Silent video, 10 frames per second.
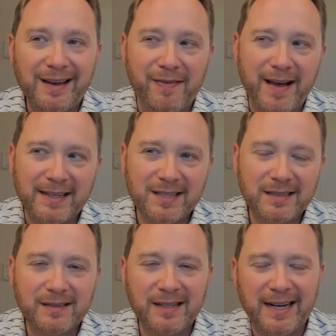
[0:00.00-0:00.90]
And
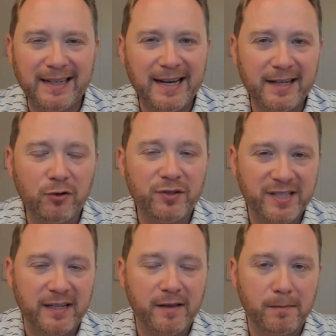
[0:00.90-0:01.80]
that's kind of how you'll
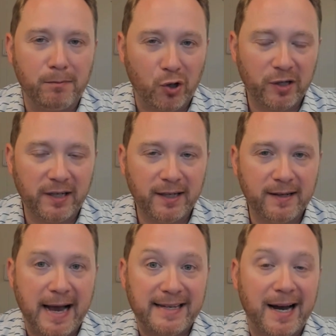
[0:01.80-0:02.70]
see them
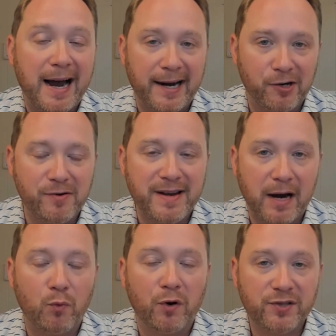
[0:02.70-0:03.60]
marketed, as a higher
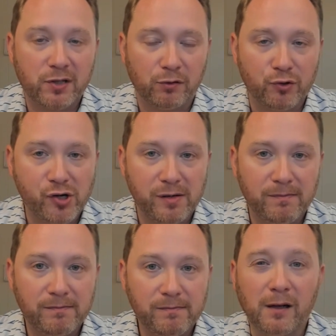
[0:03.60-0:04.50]
net worth solution.
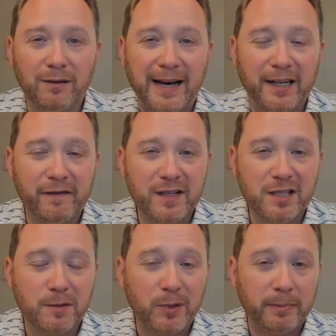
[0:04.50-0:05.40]
A lot of this
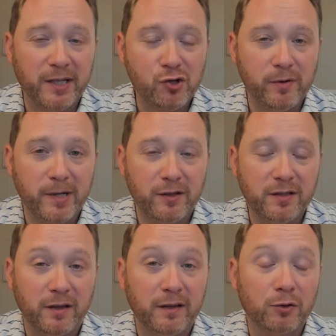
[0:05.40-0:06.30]
is probably attributed
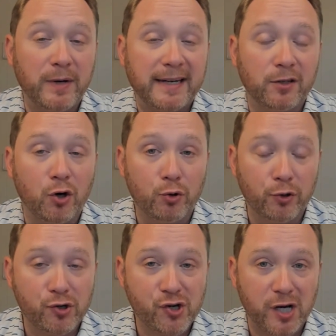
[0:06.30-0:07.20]
to the direct
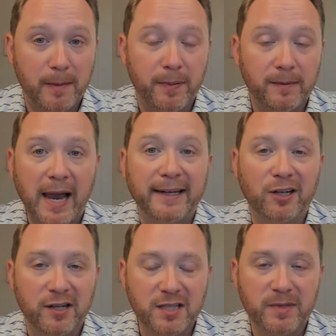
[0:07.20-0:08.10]
ownership and
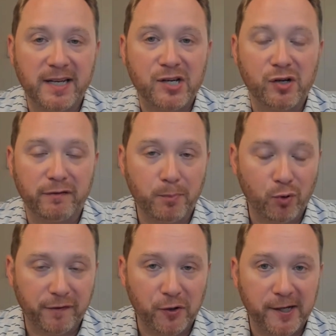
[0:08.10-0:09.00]
customization of a
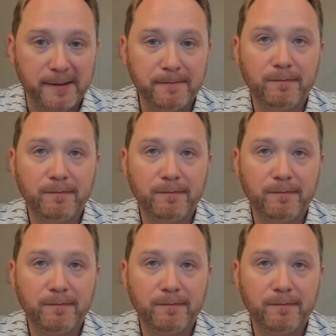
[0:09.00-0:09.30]
portfolio.